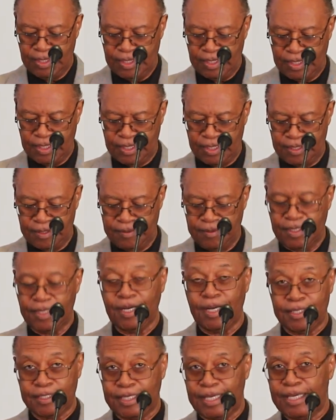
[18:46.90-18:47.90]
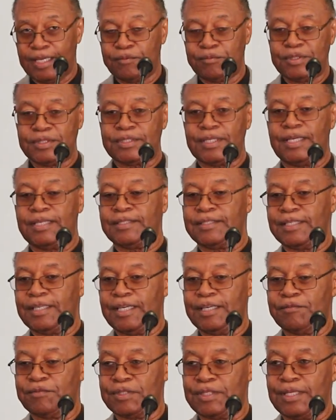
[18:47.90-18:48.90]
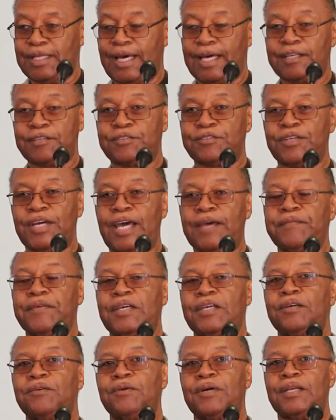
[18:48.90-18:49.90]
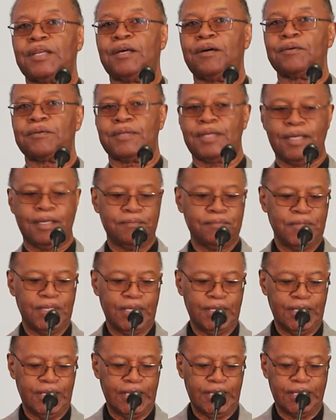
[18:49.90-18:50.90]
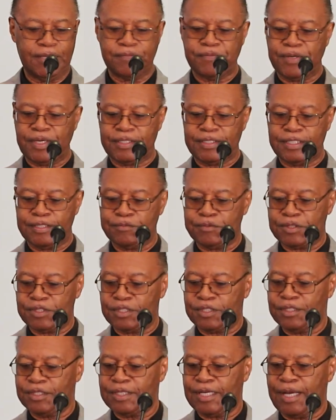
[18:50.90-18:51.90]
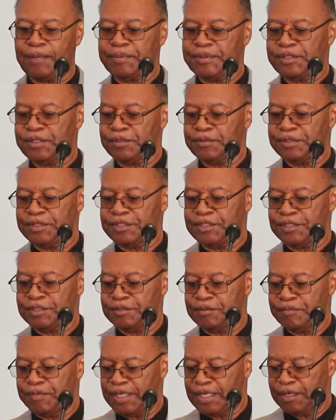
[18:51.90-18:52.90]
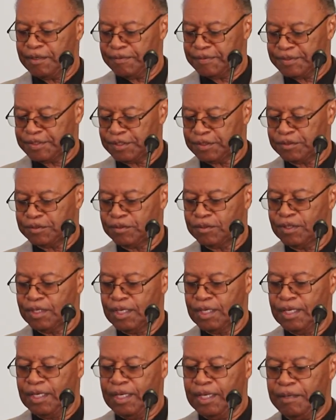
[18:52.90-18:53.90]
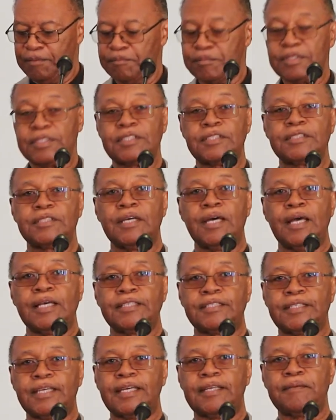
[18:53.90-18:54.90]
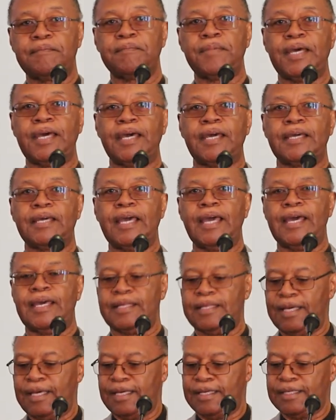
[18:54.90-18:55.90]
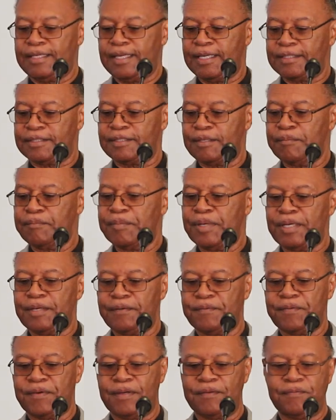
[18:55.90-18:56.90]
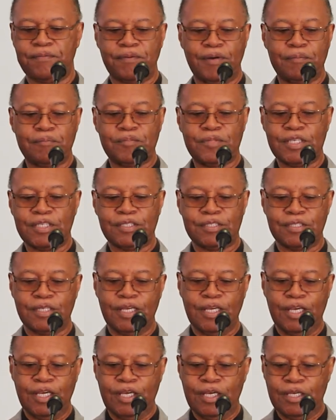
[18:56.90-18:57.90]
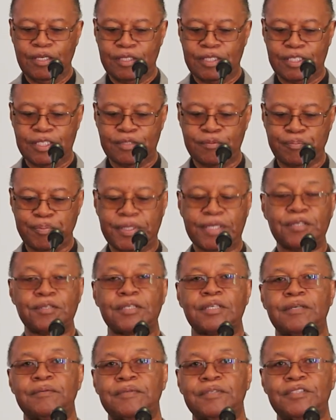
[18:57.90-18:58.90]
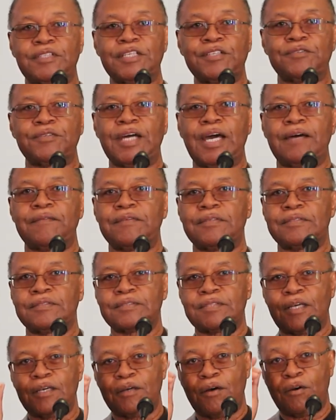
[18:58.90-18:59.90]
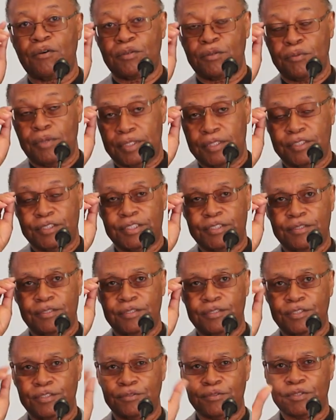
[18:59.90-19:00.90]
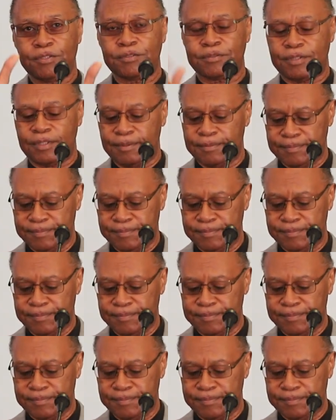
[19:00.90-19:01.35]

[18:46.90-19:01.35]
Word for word: uh, again, we say it was a lot of traffic going along there. He felt there was a good opportunity to be able to sit and beg and, and get some benefit from these, the pilgrims, these travelers on the way to Jerusalem.